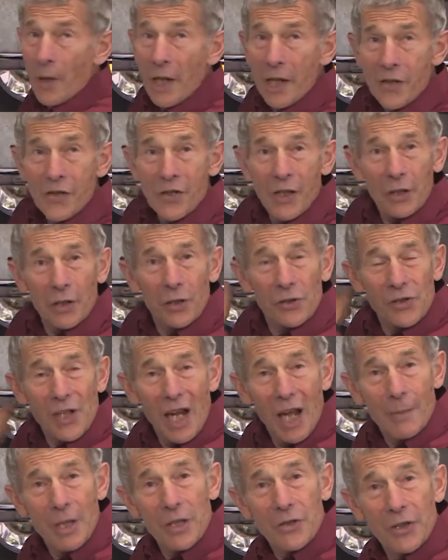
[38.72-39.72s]
this, it could
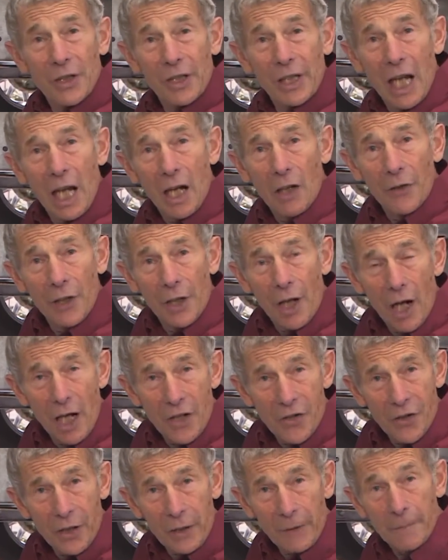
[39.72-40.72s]
damage the
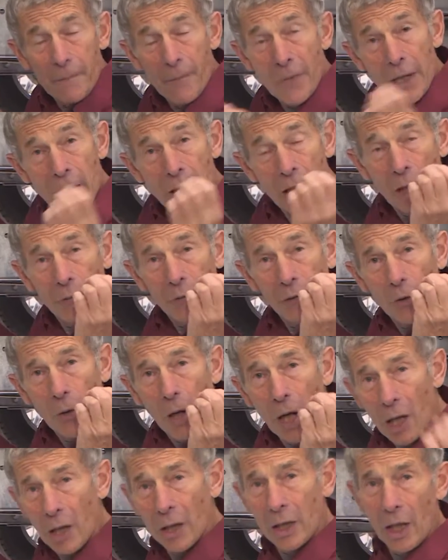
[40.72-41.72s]
galvanising. If you
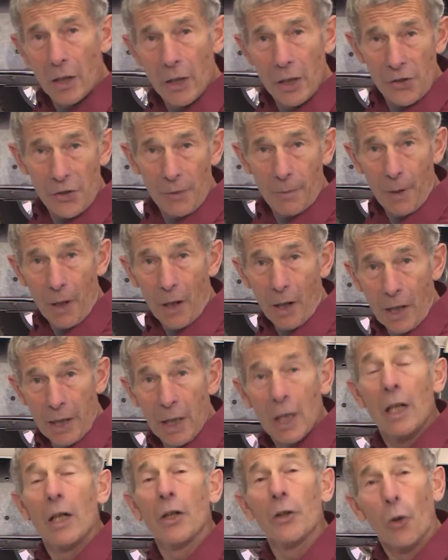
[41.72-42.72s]
are going to buy
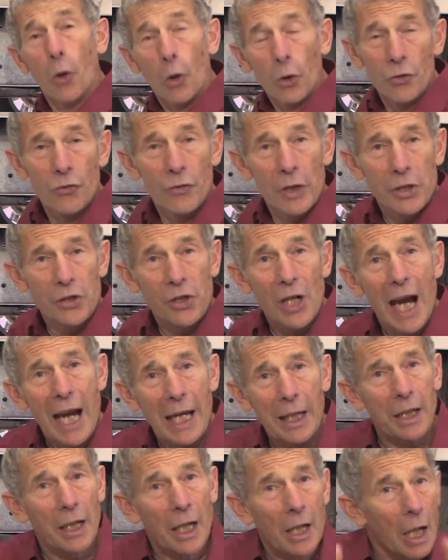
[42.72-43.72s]
an ordinary
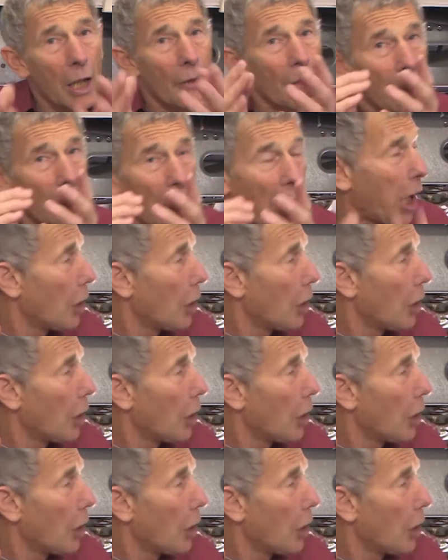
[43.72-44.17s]
jack, there are